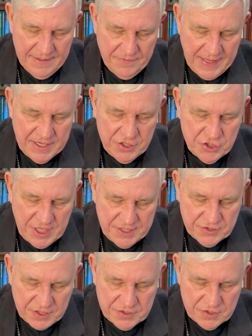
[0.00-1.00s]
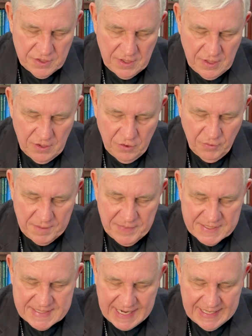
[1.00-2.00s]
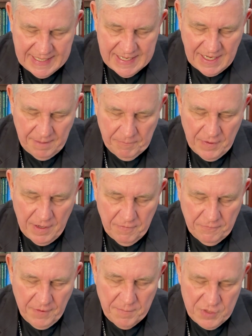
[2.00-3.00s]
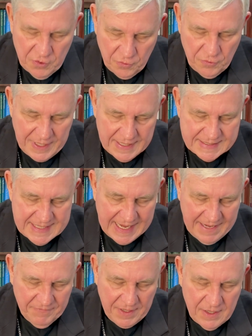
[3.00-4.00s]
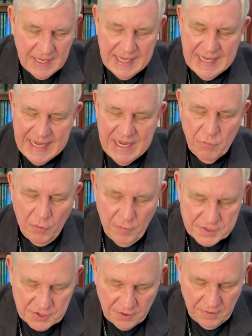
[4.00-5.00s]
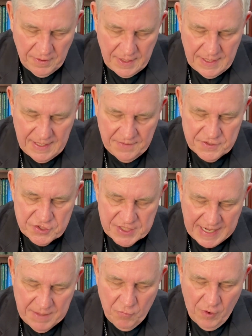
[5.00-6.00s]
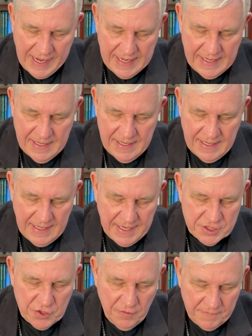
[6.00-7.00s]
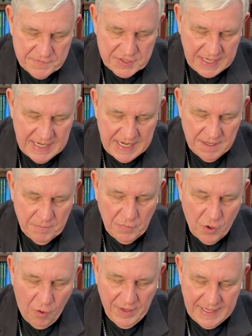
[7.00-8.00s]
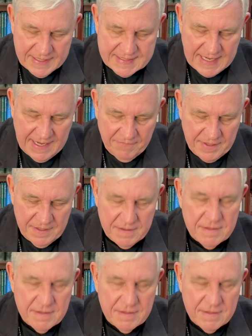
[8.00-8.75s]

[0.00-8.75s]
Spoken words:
Then Jesus, who had been taken up from you into heaven, he will return in the same way as you have seen him going into heaven."